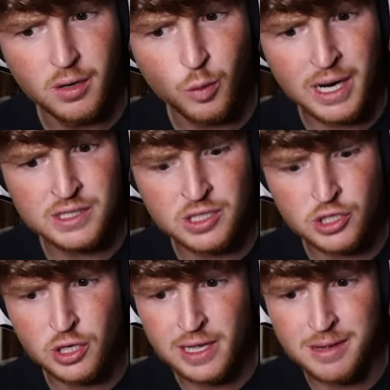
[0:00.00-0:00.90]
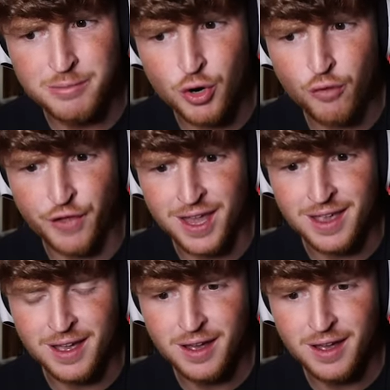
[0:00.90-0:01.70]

Why does this look like a movie?